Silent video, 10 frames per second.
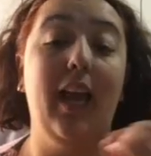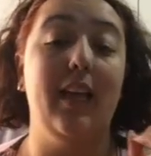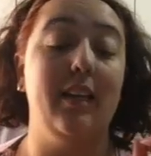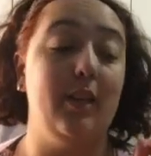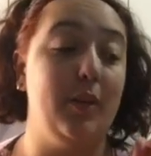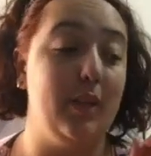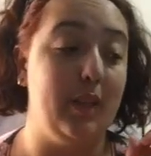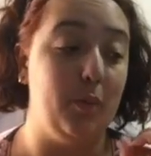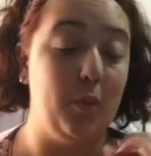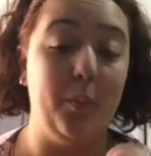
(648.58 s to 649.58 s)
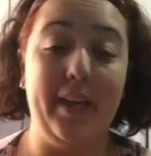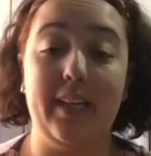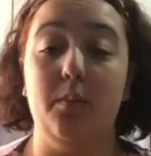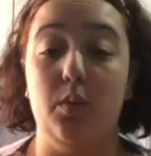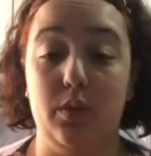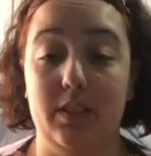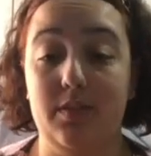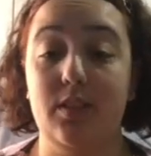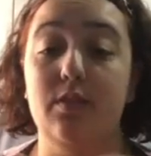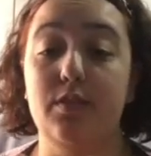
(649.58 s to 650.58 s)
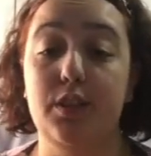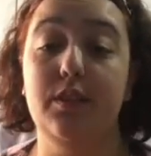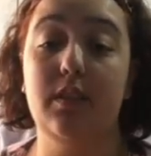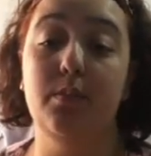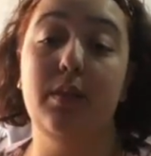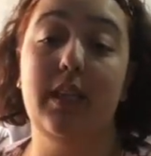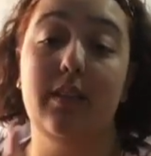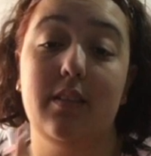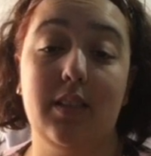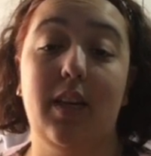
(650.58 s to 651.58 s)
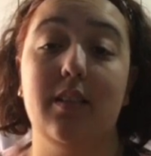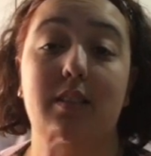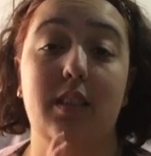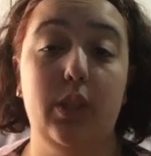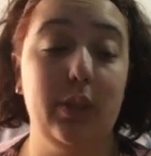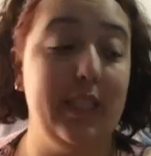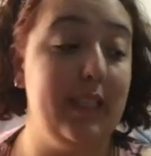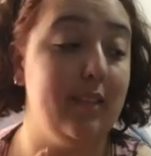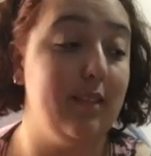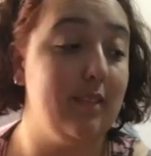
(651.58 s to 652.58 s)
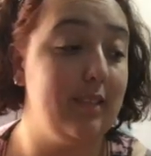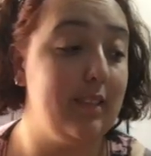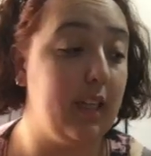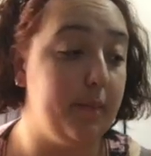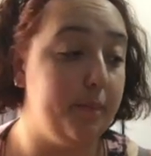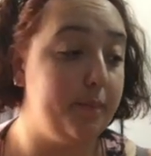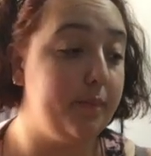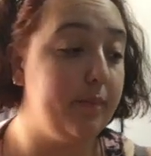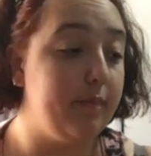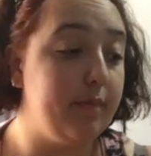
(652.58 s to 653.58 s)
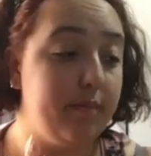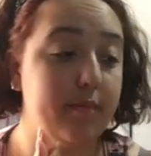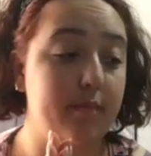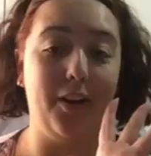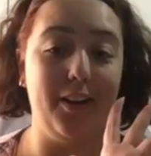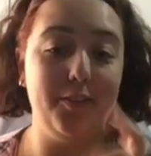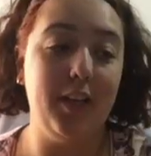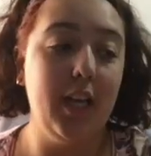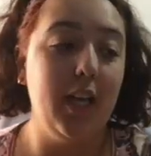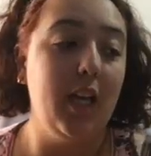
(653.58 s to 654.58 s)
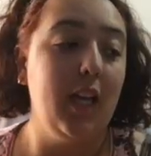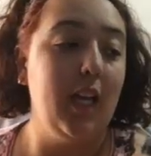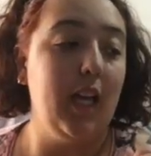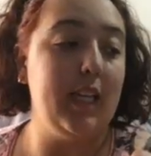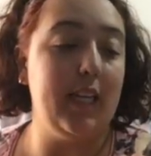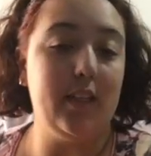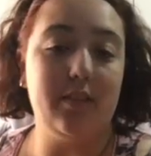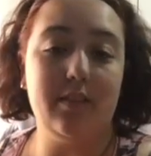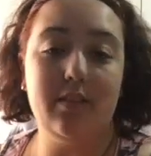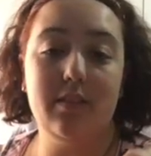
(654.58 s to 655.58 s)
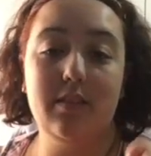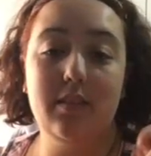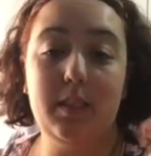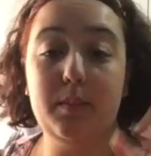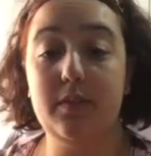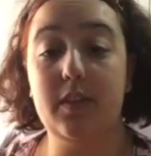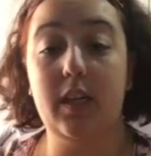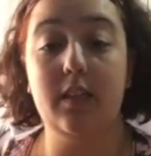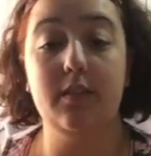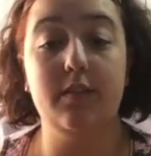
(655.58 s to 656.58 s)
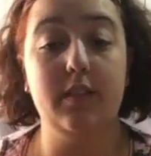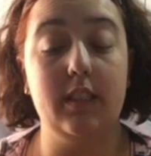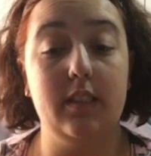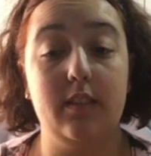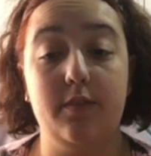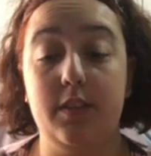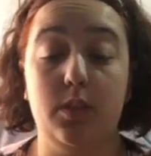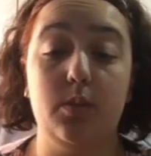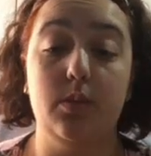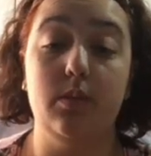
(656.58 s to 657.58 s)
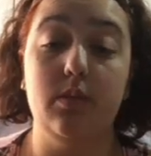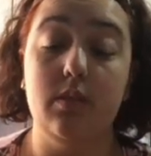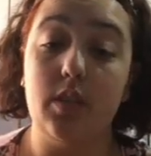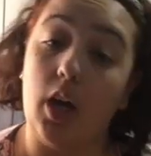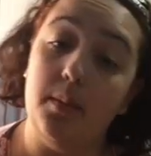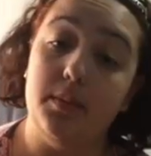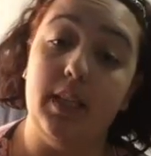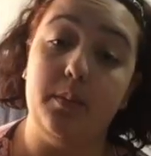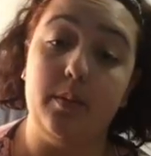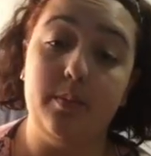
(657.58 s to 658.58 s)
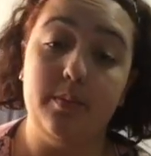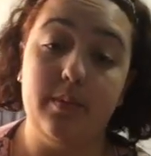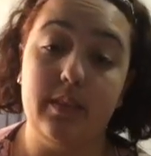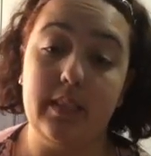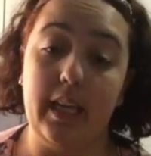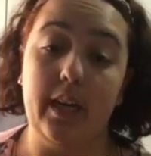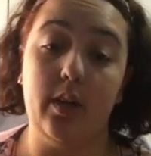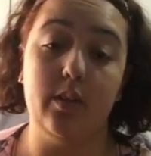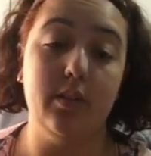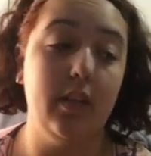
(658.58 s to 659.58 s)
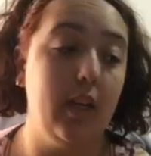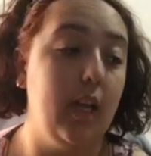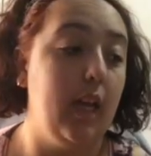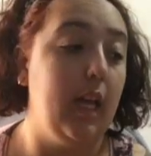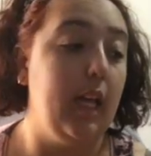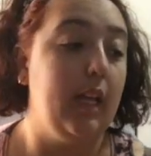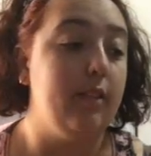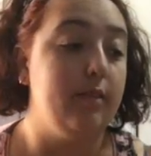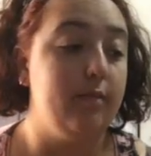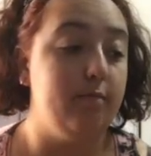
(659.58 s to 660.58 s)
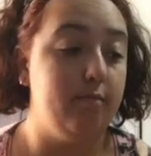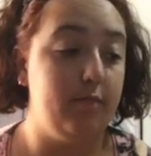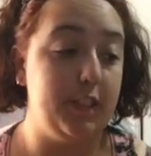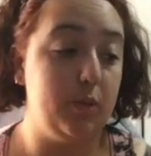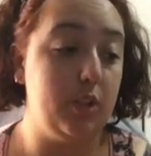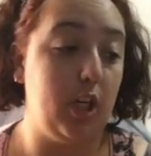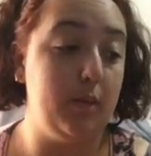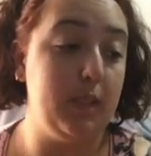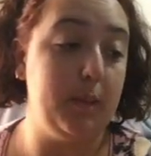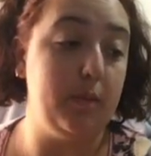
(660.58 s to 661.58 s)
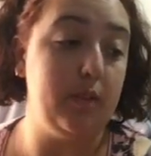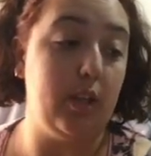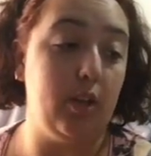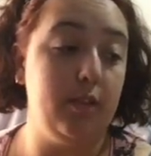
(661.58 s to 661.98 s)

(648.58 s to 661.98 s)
and it will make it more difficult for you to complete the tasks that you need done. Five. Now, number five is a visual timetable. Now, visual timetables are